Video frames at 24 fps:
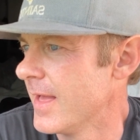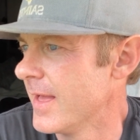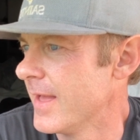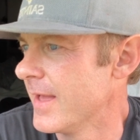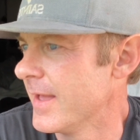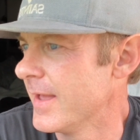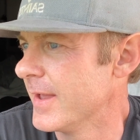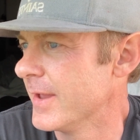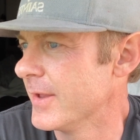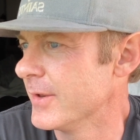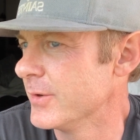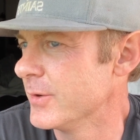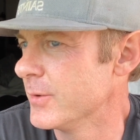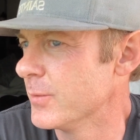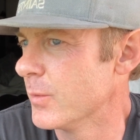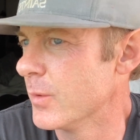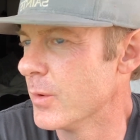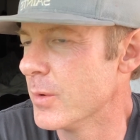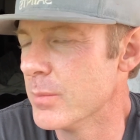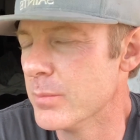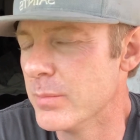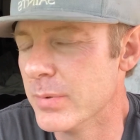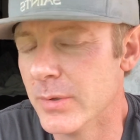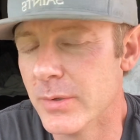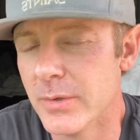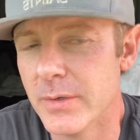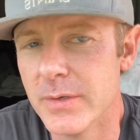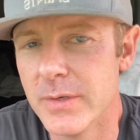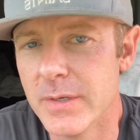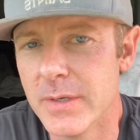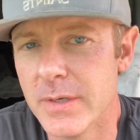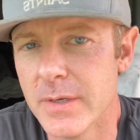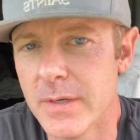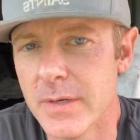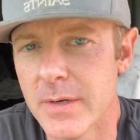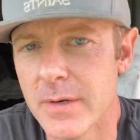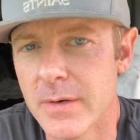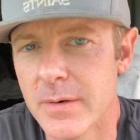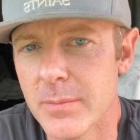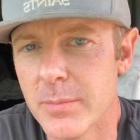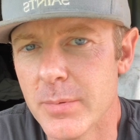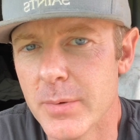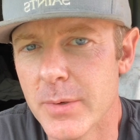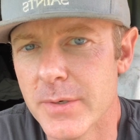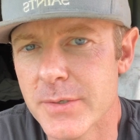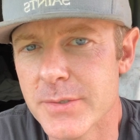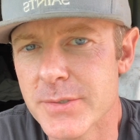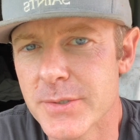and you weren't building any air
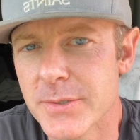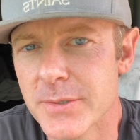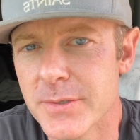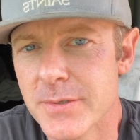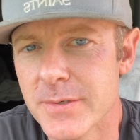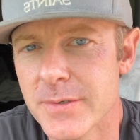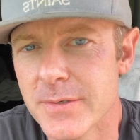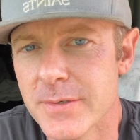pressure?